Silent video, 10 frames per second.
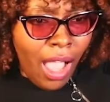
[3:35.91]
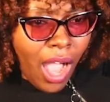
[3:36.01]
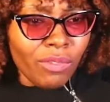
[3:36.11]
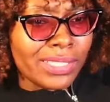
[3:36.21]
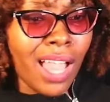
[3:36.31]

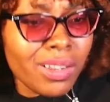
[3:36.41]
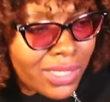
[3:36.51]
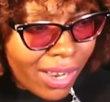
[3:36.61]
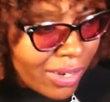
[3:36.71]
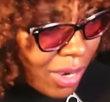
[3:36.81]
I'm gonna talk to
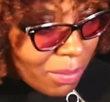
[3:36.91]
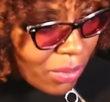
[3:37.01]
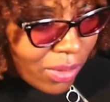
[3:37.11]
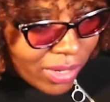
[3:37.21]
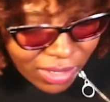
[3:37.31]
her no
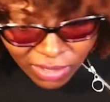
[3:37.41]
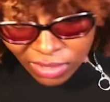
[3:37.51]
more.